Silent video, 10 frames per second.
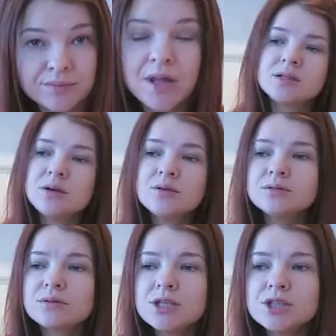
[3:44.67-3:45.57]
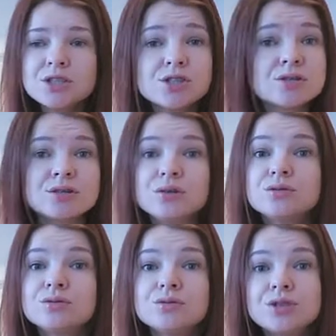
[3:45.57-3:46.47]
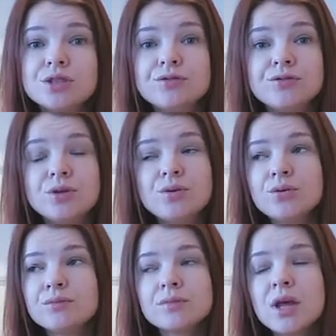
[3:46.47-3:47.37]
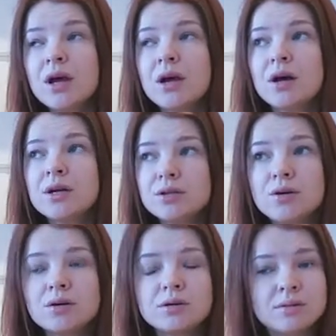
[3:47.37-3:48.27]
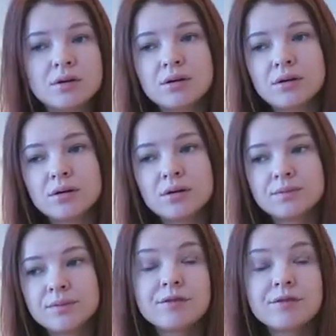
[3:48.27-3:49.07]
You know, in Russia, it is not good if you uh, your uh,